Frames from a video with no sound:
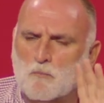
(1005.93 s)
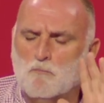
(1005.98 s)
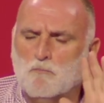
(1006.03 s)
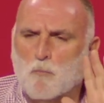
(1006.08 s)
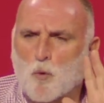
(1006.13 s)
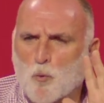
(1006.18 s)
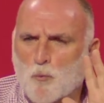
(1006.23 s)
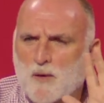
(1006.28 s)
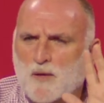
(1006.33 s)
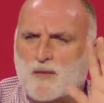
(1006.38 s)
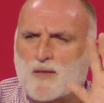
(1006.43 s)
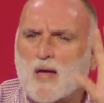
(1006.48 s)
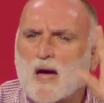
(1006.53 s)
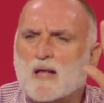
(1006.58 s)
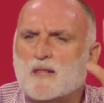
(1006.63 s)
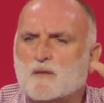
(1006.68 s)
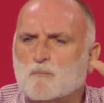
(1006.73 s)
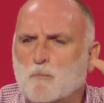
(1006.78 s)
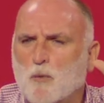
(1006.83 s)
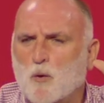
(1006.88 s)
moving
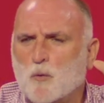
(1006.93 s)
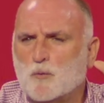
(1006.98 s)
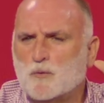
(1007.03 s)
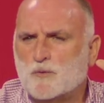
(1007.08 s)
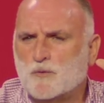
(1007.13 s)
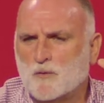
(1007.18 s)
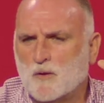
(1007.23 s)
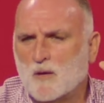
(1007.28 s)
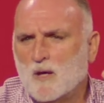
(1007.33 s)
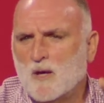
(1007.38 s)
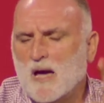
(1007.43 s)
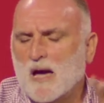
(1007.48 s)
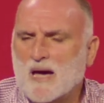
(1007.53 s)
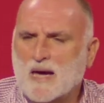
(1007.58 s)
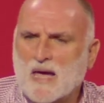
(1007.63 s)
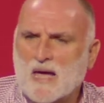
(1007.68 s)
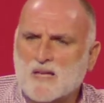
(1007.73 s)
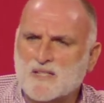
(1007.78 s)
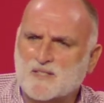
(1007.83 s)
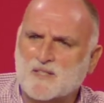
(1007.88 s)
that boat
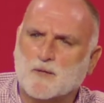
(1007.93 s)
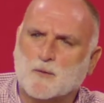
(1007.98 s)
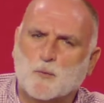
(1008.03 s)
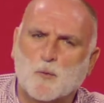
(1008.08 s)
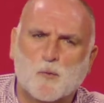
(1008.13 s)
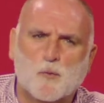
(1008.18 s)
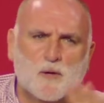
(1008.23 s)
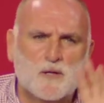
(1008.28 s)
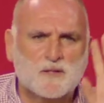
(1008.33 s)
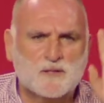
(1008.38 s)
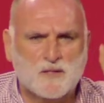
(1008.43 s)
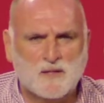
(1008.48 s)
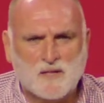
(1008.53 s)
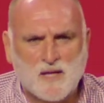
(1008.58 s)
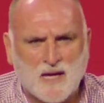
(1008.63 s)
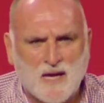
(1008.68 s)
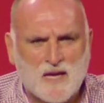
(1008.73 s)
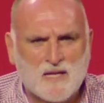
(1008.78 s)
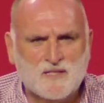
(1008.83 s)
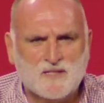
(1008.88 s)
against the currents and
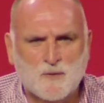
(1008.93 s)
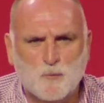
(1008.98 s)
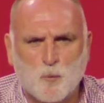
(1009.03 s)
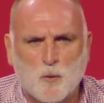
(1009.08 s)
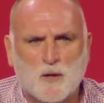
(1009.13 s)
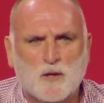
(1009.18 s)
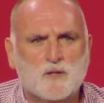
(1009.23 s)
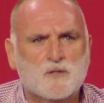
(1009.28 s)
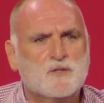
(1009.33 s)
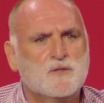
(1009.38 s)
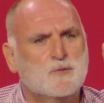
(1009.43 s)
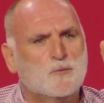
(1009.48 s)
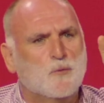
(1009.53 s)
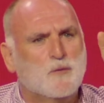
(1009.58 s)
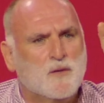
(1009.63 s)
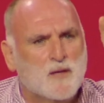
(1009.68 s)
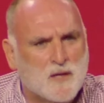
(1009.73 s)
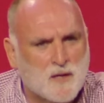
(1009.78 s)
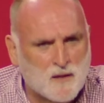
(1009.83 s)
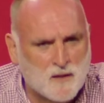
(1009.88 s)
against the winds to
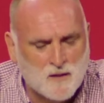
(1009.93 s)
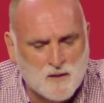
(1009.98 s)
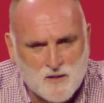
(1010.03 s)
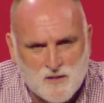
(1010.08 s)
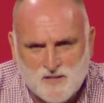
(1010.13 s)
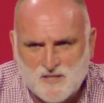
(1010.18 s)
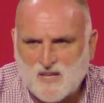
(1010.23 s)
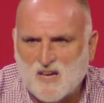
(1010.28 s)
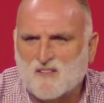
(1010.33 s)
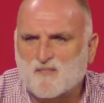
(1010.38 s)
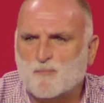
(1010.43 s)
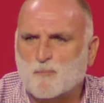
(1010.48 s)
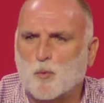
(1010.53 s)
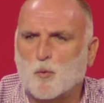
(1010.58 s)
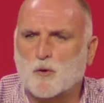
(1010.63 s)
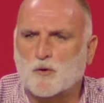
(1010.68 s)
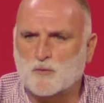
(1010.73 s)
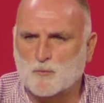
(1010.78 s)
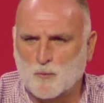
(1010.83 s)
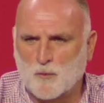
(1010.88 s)
the safe
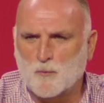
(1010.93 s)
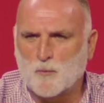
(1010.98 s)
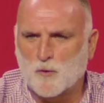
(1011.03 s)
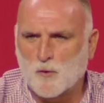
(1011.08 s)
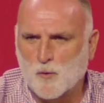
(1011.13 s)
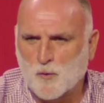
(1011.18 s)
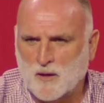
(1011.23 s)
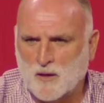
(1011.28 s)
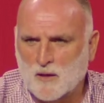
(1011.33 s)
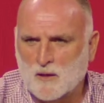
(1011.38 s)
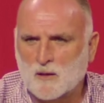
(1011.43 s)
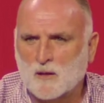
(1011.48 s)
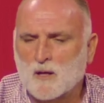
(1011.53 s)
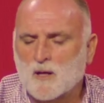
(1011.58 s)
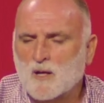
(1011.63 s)
port we were looking,